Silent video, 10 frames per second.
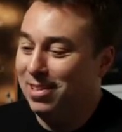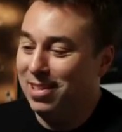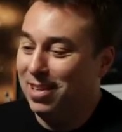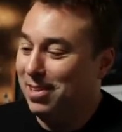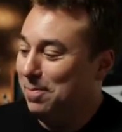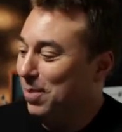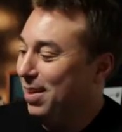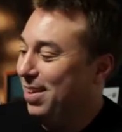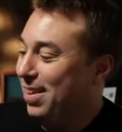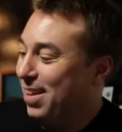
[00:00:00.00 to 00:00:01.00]
I signed it.
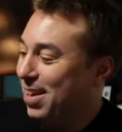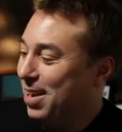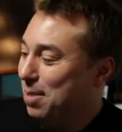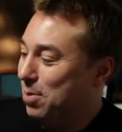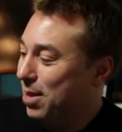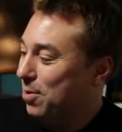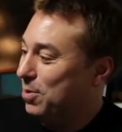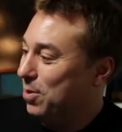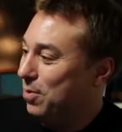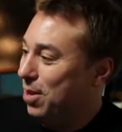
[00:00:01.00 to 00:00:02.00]
But anyway, it's
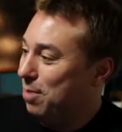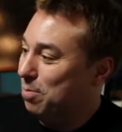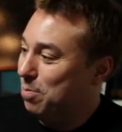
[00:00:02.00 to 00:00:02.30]
one of our